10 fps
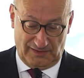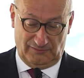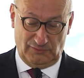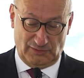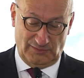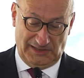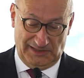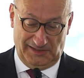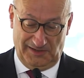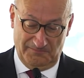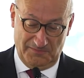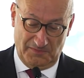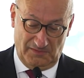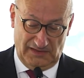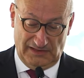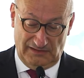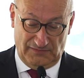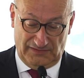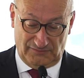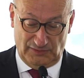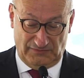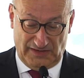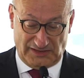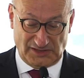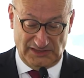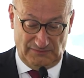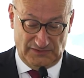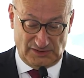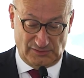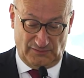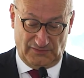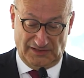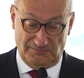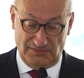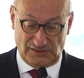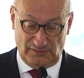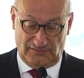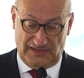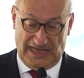As we could hear, the investment fact sheet features an ambitious